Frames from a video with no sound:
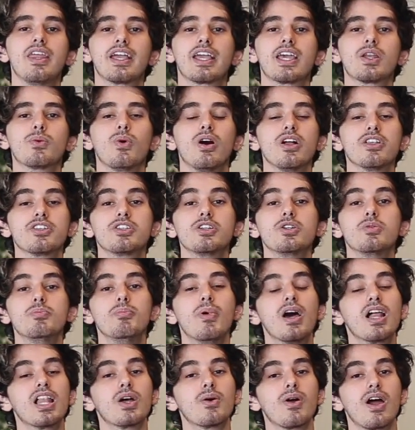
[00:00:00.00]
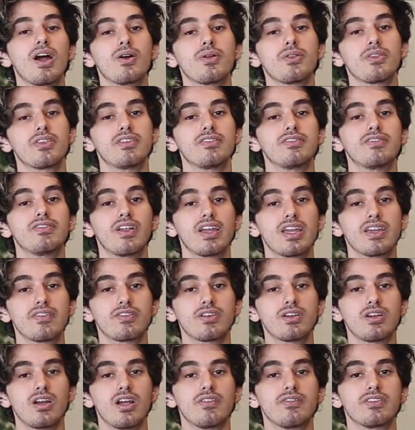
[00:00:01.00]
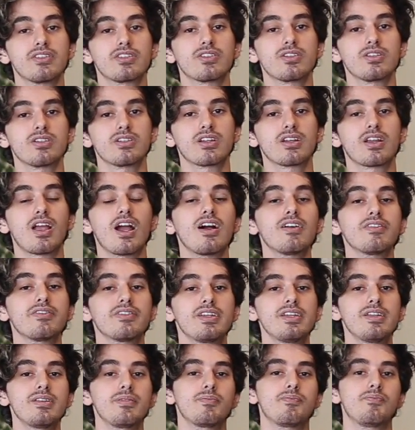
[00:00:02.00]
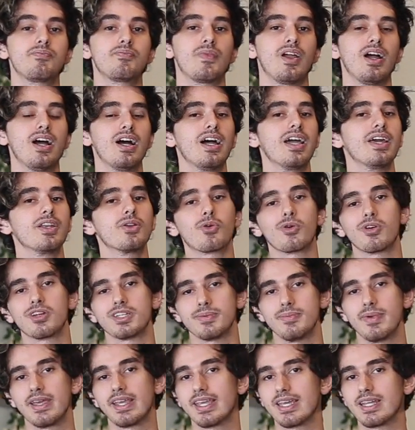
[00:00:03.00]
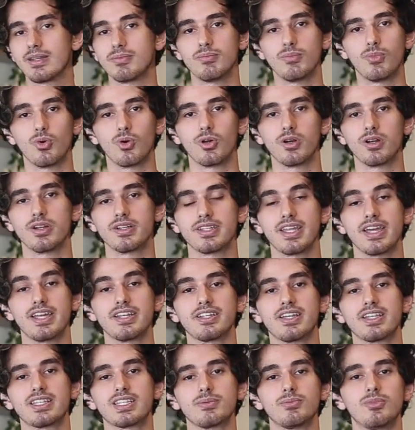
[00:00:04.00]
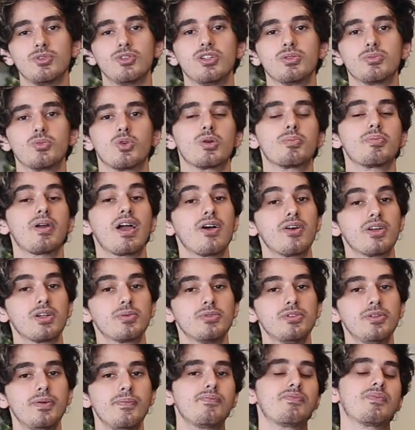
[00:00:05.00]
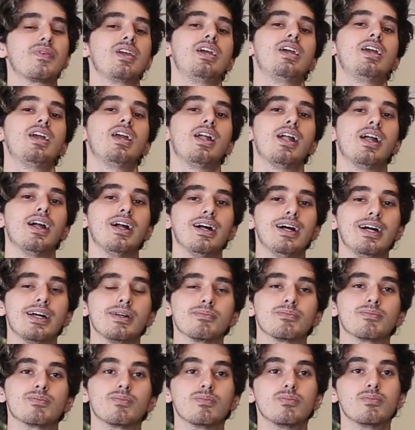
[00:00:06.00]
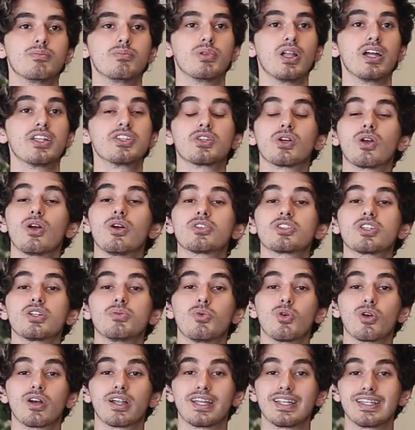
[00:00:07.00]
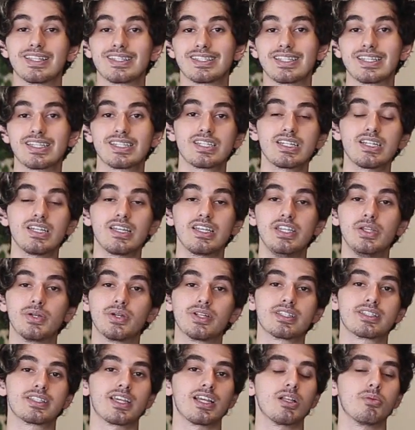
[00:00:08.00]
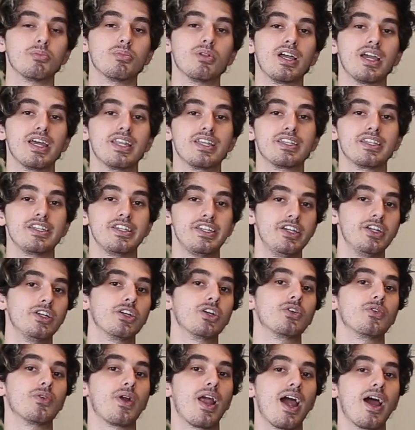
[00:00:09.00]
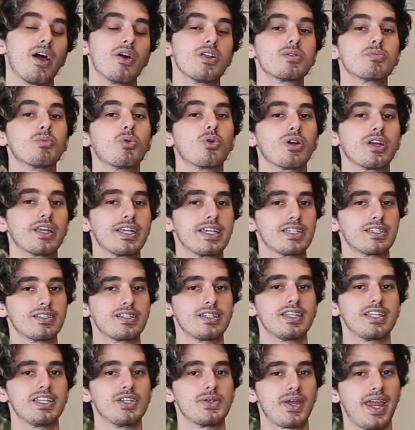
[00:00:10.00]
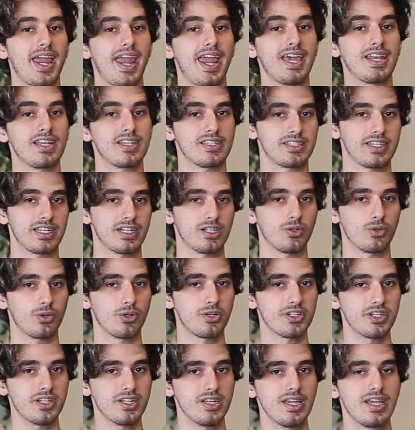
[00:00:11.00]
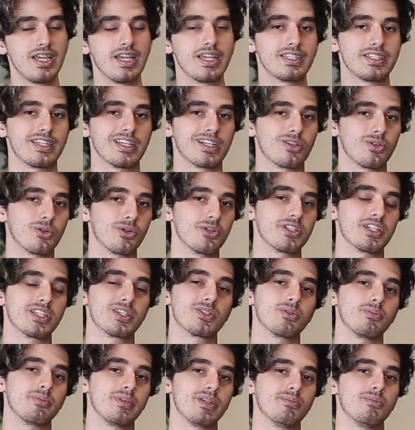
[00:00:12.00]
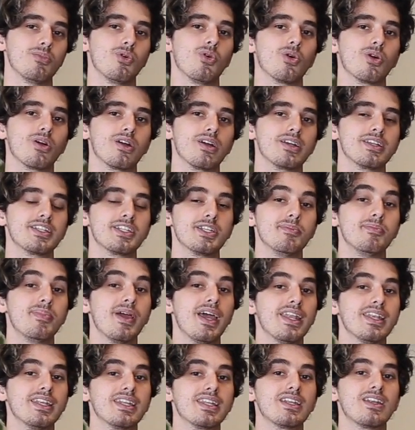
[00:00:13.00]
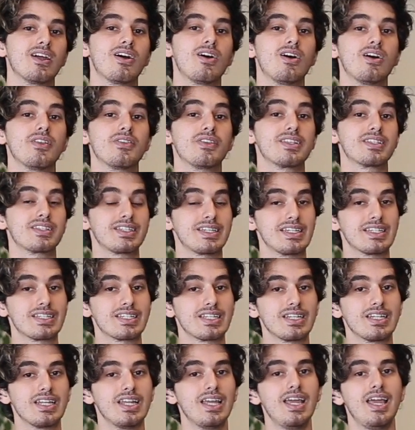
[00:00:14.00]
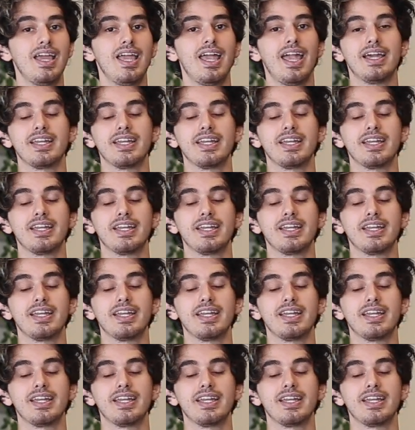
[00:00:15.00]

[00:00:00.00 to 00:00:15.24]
They can want to mellow out the flavor of a certain coffee in order to make it more digestible and more palatable. Blends are also more consistent. You can sell a blend year-round more easily than you can a single origin. Single origins will be more dependent on the season.